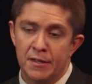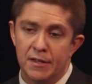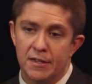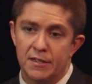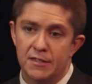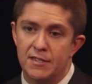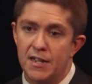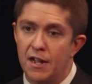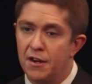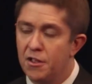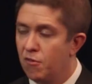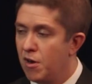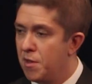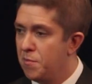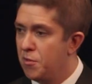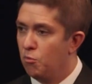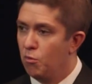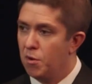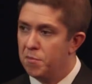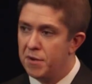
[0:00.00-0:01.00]
In Saudi
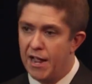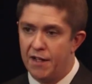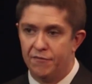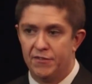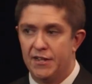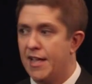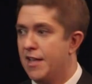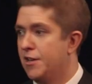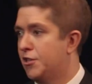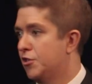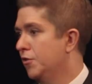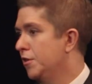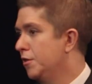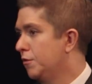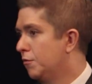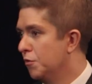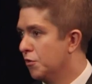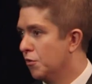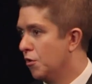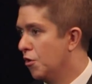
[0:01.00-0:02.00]
Arabia, women have to enter in
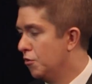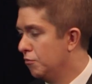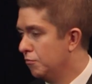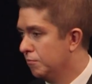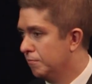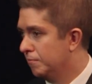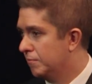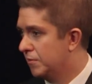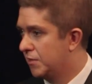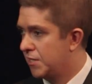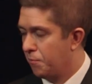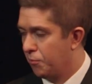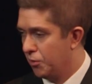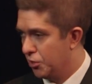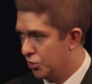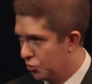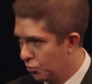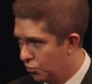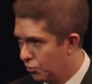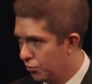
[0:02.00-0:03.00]
through their own
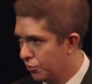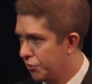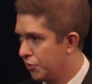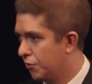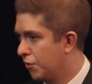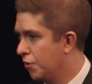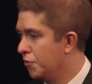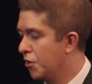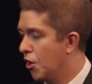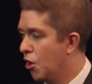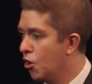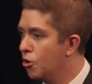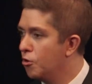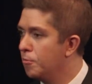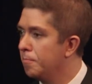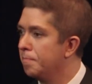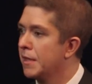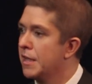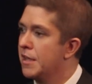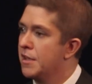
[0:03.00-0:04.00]
separate door in their own
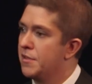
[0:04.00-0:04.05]
home.